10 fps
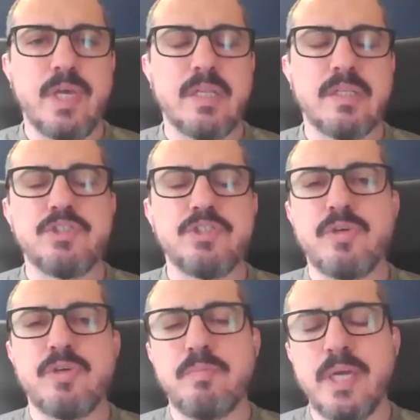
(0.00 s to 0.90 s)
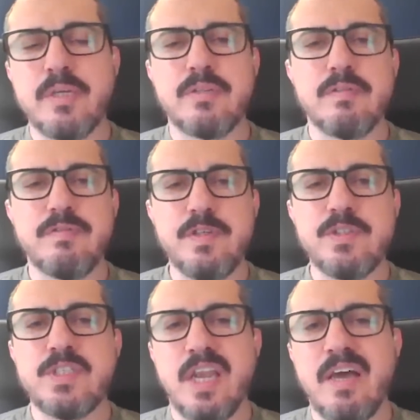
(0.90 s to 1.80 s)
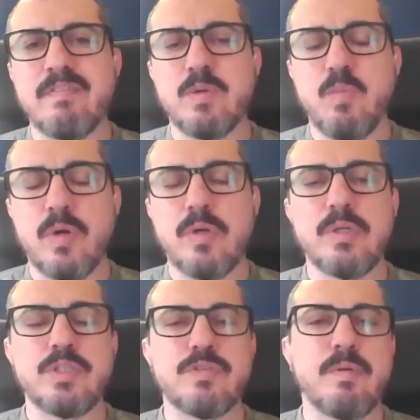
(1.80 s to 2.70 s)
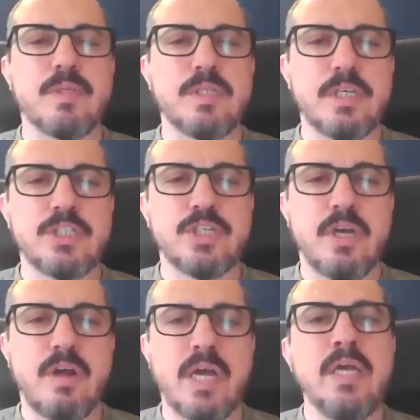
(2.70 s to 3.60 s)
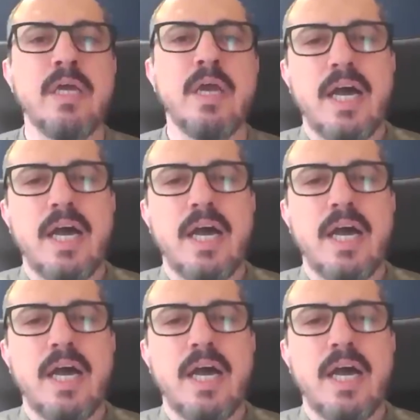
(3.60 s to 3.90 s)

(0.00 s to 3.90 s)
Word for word: At least you can pick the first 11 words from the dictionary